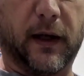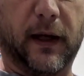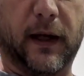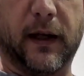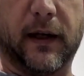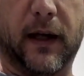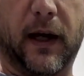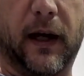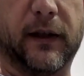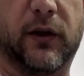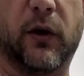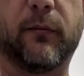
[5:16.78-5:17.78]
and
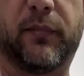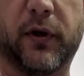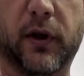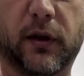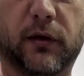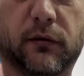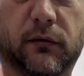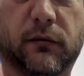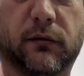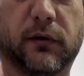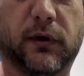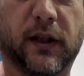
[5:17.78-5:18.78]
I don't put
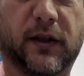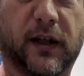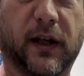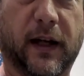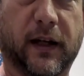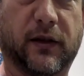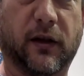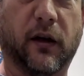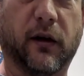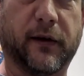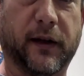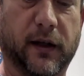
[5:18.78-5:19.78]
disconnects
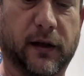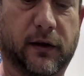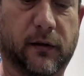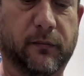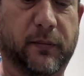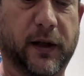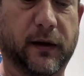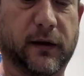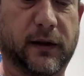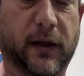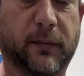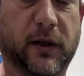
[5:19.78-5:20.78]
on this, but it,
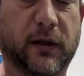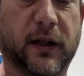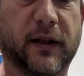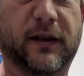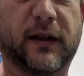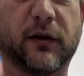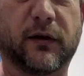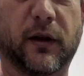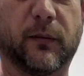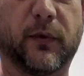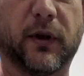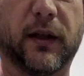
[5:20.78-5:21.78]
typically it seals
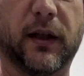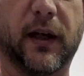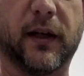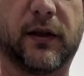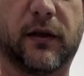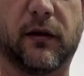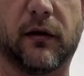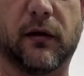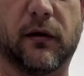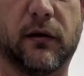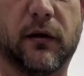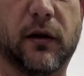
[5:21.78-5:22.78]
up really nice to
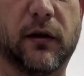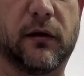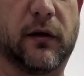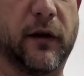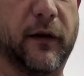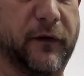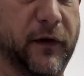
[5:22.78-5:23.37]
the to the